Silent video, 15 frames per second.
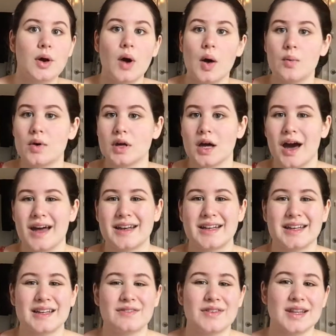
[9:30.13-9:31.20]
I would have gotten
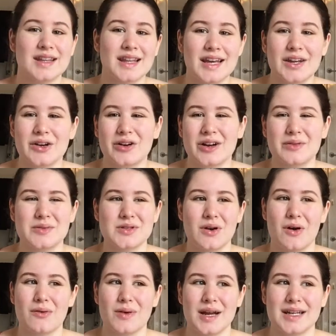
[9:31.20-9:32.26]
in even later and it was
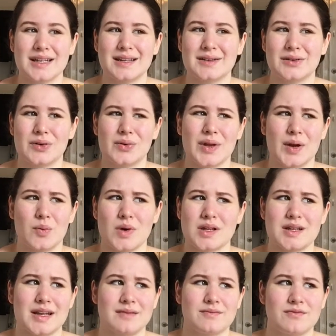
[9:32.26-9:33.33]
already, you know, like what